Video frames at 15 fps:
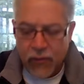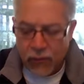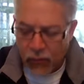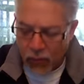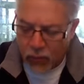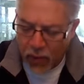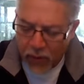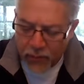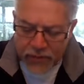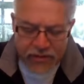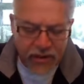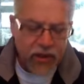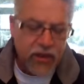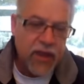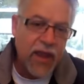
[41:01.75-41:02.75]
Well, what was
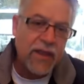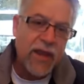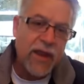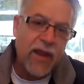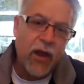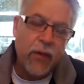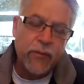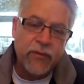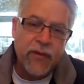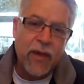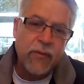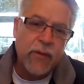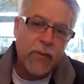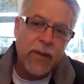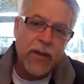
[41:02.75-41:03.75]
the thing that helped
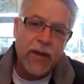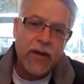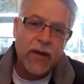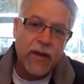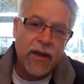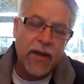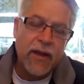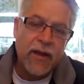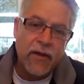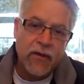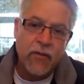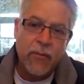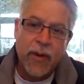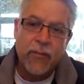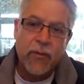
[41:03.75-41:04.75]
Simon Peter to get it? You
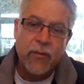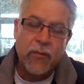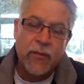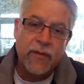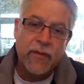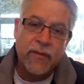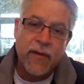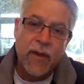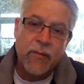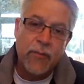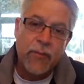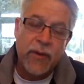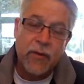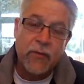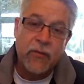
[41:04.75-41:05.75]
remember when Simon
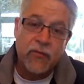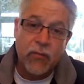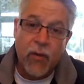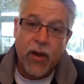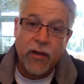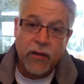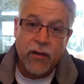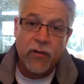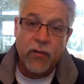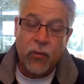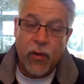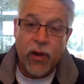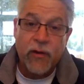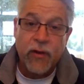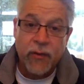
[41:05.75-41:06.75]
Peter was walking on the
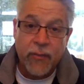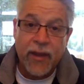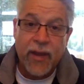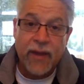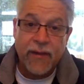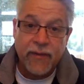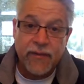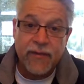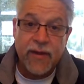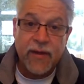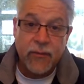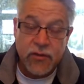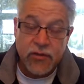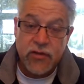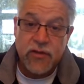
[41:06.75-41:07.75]
water and he began to
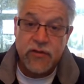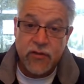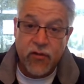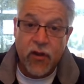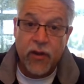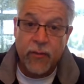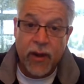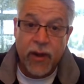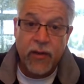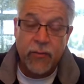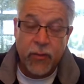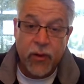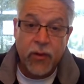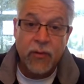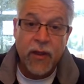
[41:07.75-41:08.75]
sink when Jesus called him out of the
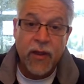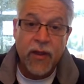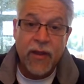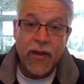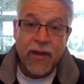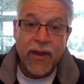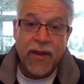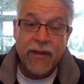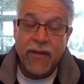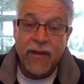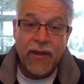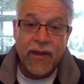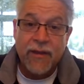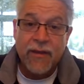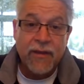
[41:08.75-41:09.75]
boat? And,
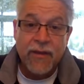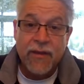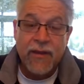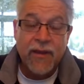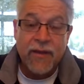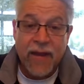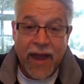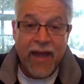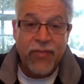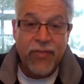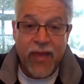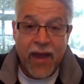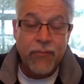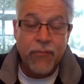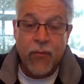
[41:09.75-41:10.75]
and then at
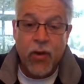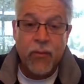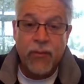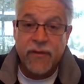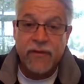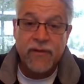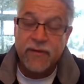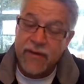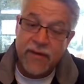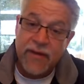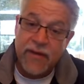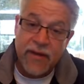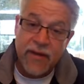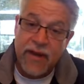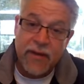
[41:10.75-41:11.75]
that moment, he says,
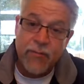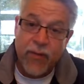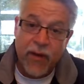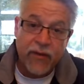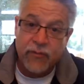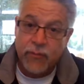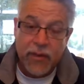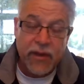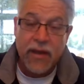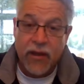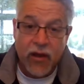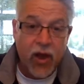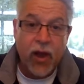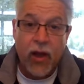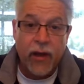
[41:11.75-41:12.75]
He must be
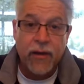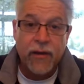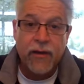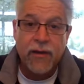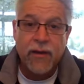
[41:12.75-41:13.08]
God.